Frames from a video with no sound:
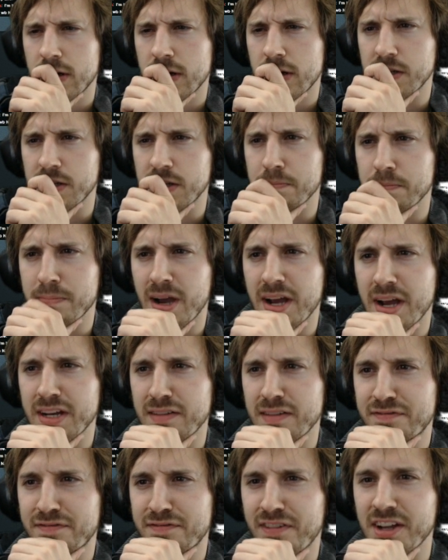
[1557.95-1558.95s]
That's a
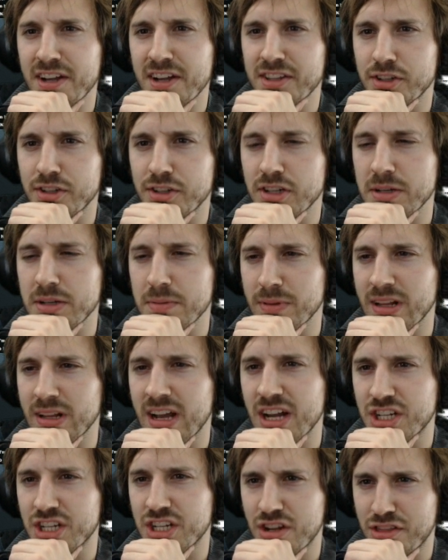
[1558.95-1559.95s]
mighty fine turnip,
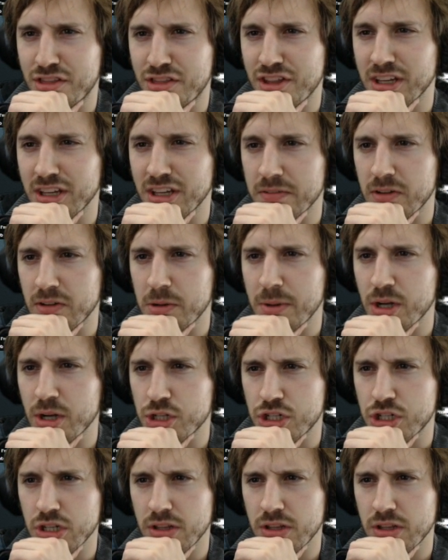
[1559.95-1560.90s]
Lash. Thank you very much.